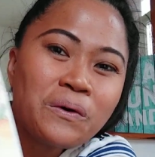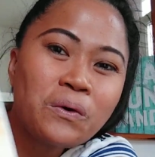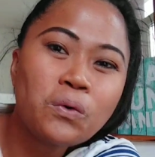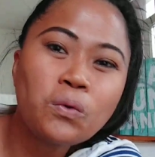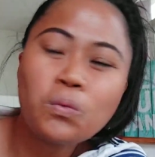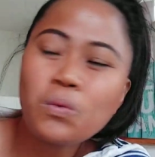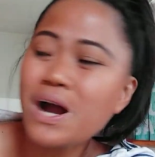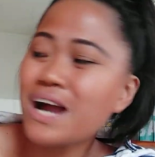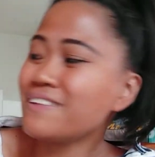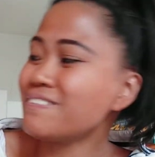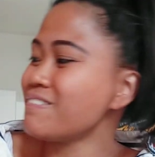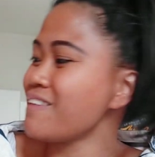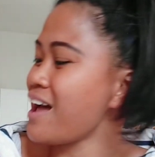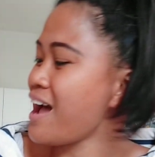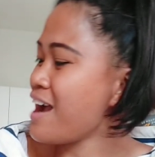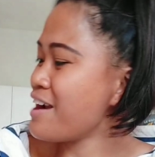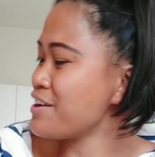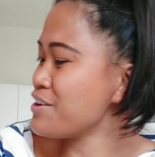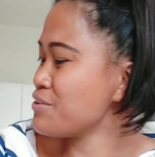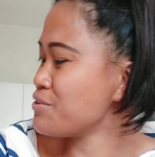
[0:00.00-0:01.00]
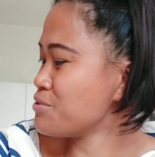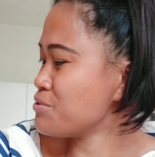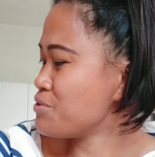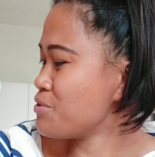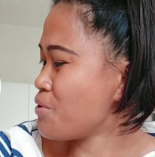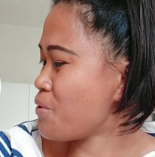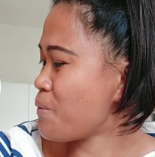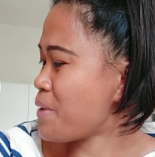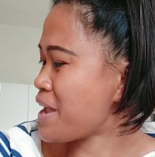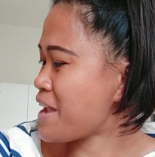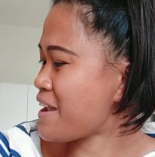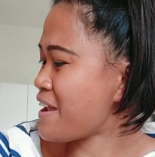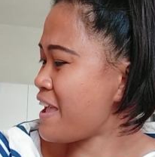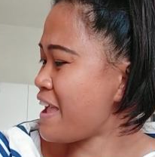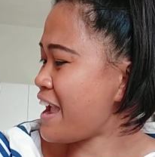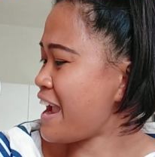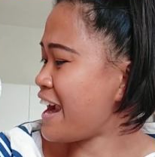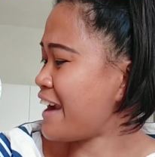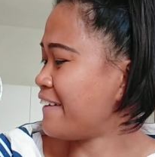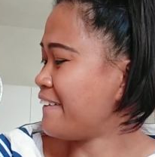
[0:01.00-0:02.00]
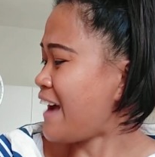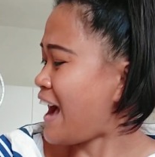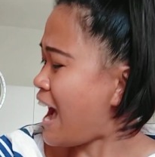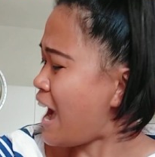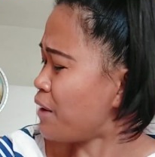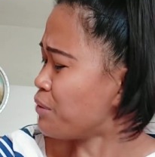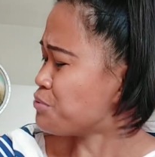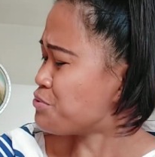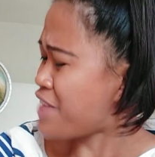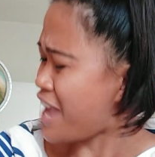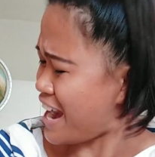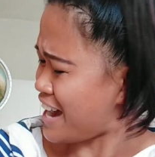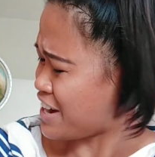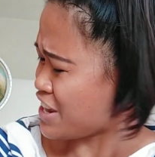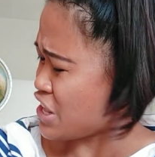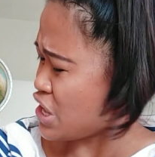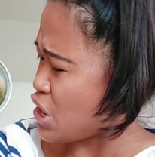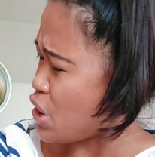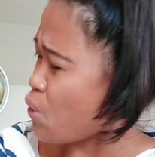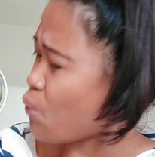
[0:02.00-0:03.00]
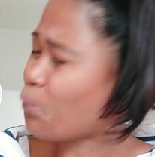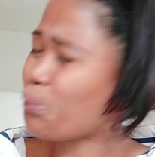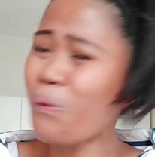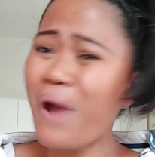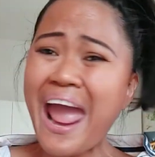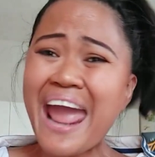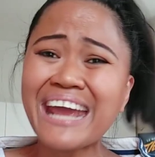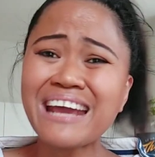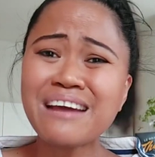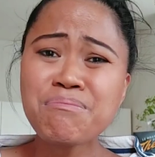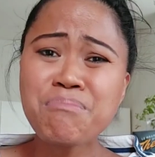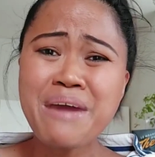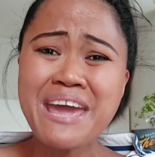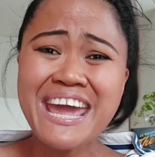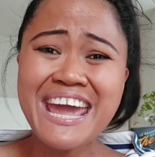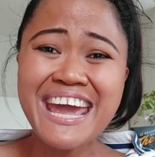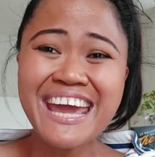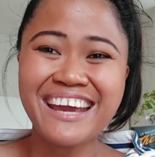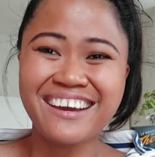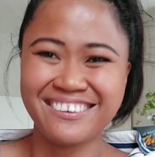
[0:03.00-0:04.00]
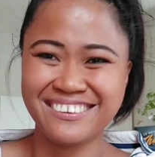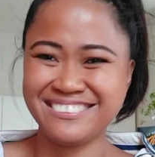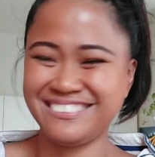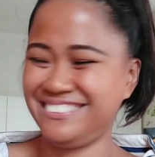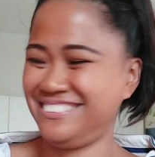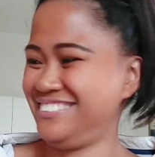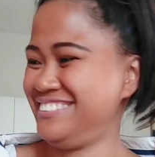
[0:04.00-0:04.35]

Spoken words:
What are you doing here? How dare you wake me?